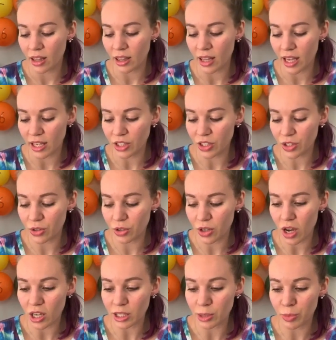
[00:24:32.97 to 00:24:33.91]
they do
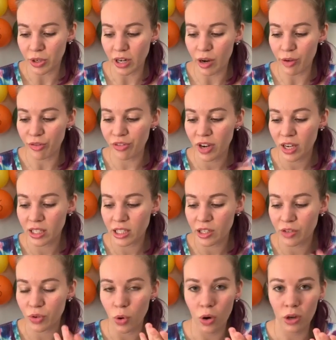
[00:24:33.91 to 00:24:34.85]
cost more upfront,
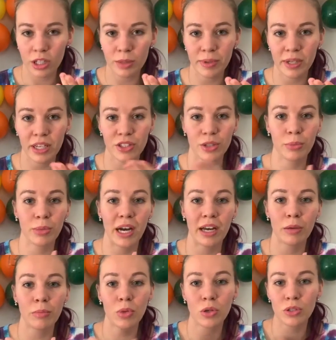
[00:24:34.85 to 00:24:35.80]
of course, because you're
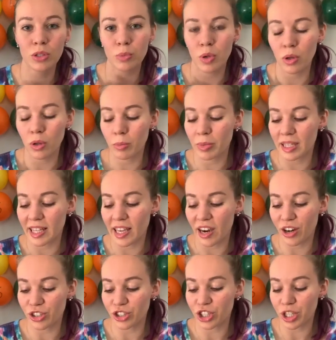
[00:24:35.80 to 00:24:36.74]
buying multiple, but they
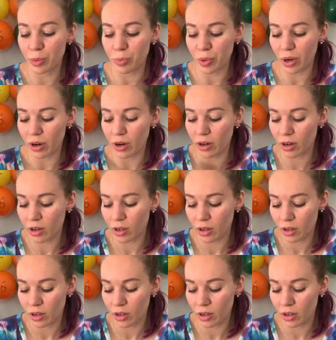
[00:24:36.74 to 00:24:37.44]
are cheaper.